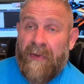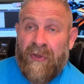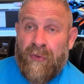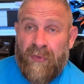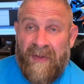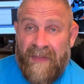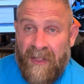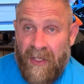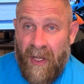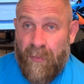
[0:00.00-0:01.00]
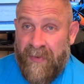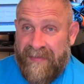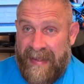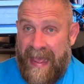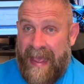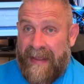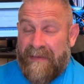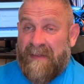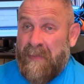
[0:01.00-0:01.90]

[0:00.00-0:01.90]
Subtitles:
using the gun with tags,